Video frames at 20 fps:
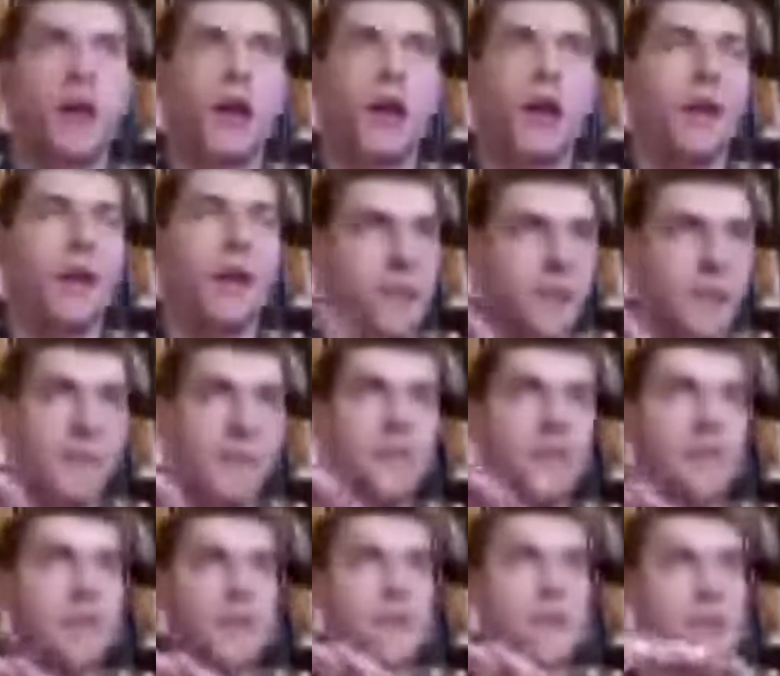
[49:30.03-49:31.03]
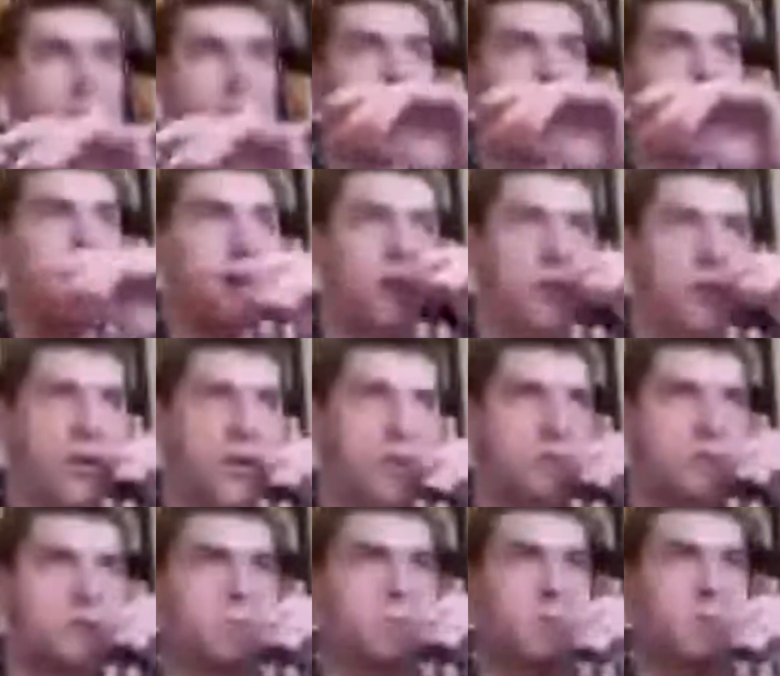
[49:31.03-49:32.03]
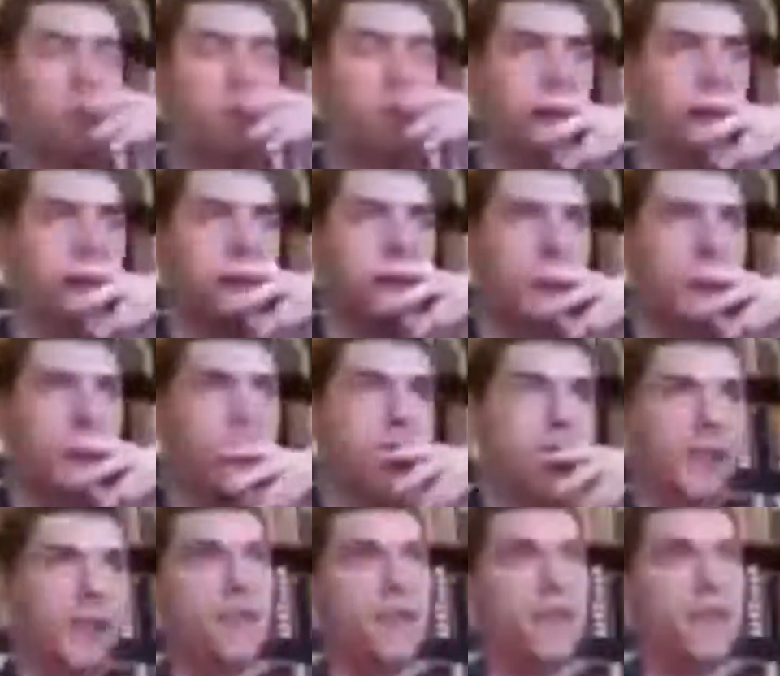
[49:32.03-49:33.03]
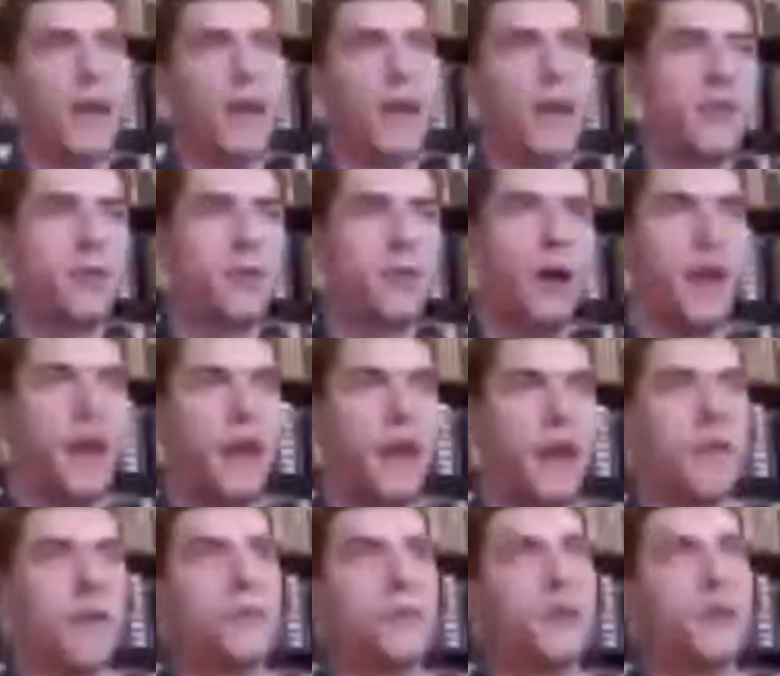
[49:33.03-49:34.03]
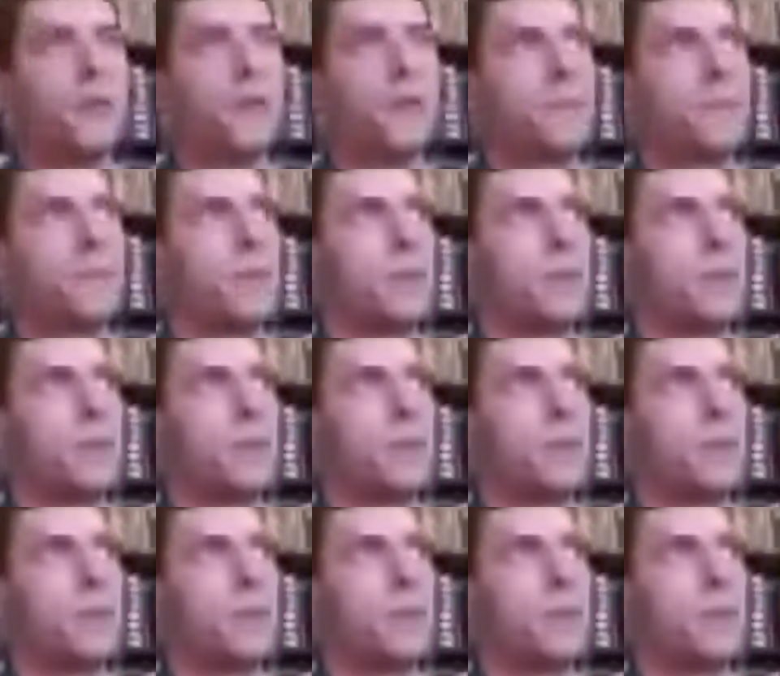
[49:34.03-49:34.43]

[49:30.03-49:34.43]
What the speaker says: And this is something that occurs both on the left and the right. If you